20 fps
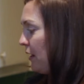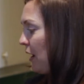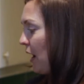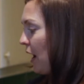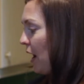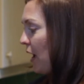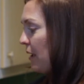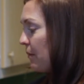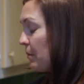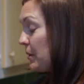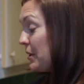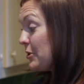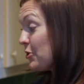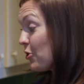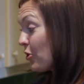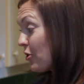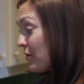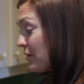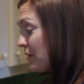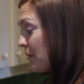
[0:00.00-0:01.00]
I am going to
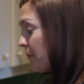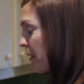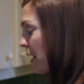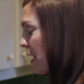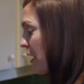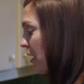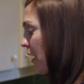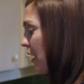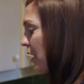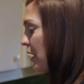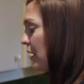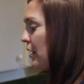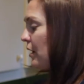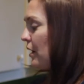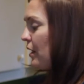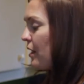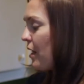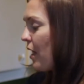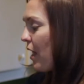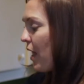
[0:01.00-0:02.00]
turn the pot on,
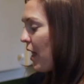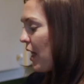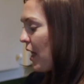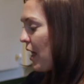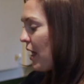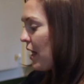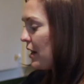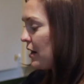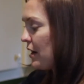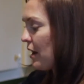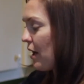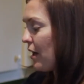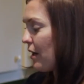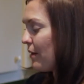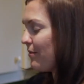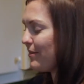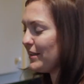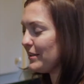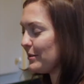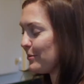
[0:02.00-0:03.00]

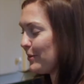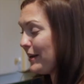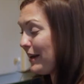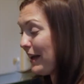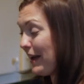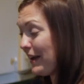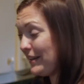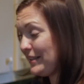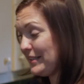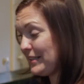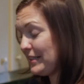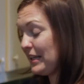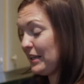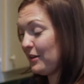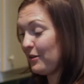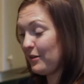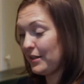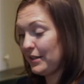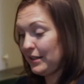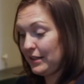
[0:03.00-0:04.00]
and this one, honestly,
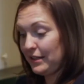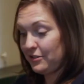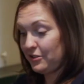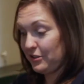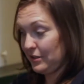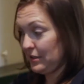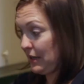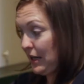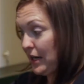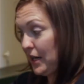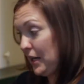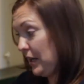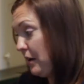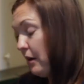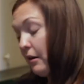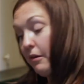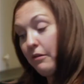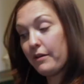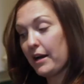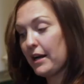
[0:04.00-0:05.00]
you can just kind of
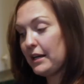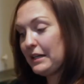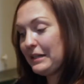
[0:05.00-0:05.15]
go right